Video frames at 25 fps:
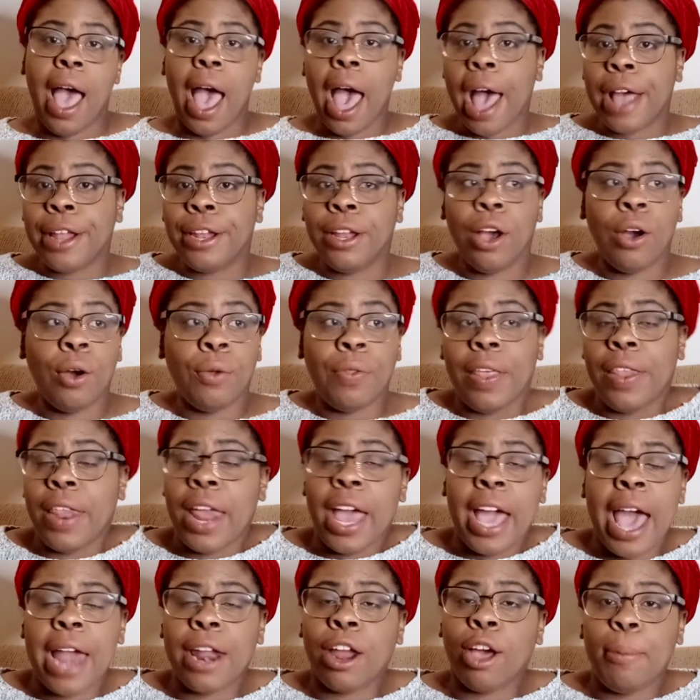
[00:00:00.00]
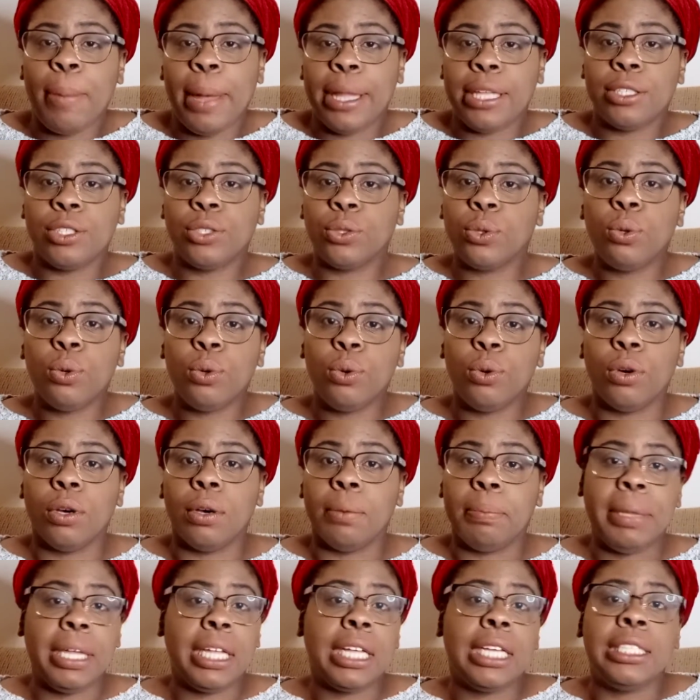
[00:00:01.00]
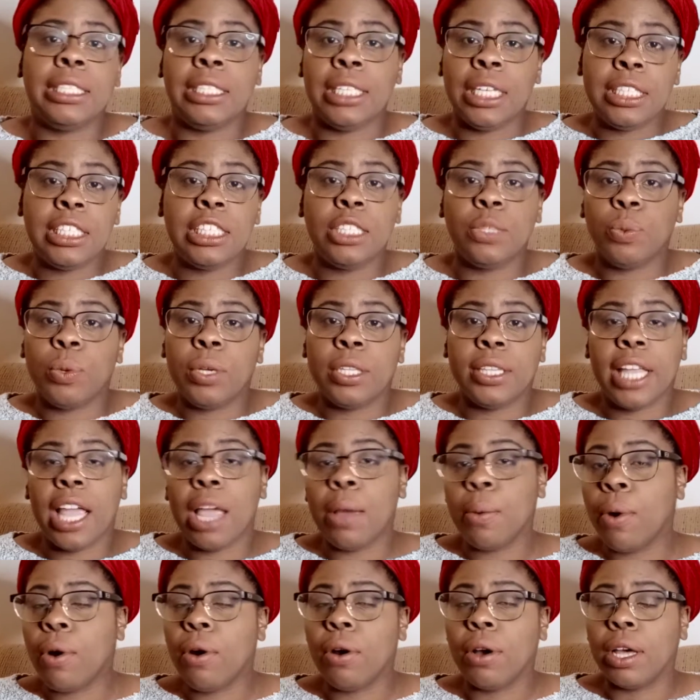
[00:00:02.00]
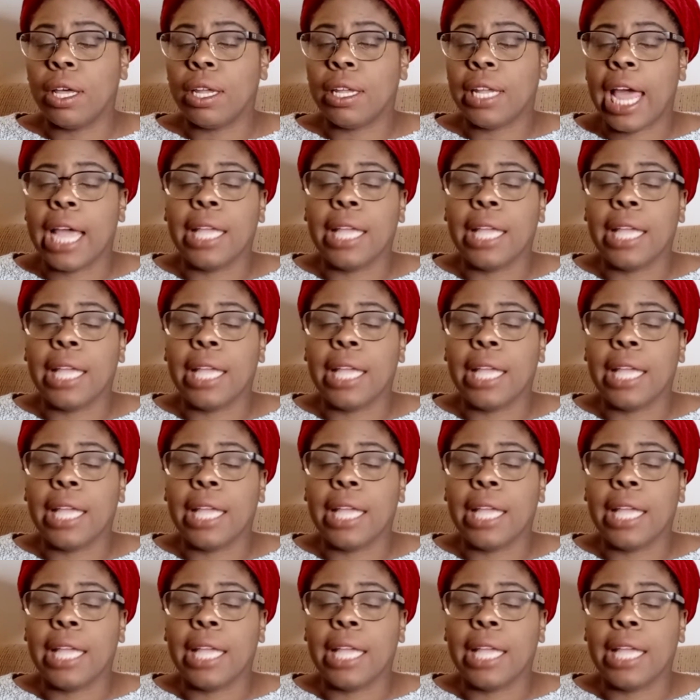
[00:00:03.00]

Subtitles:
I know that I got to go back to school, because this is what they want.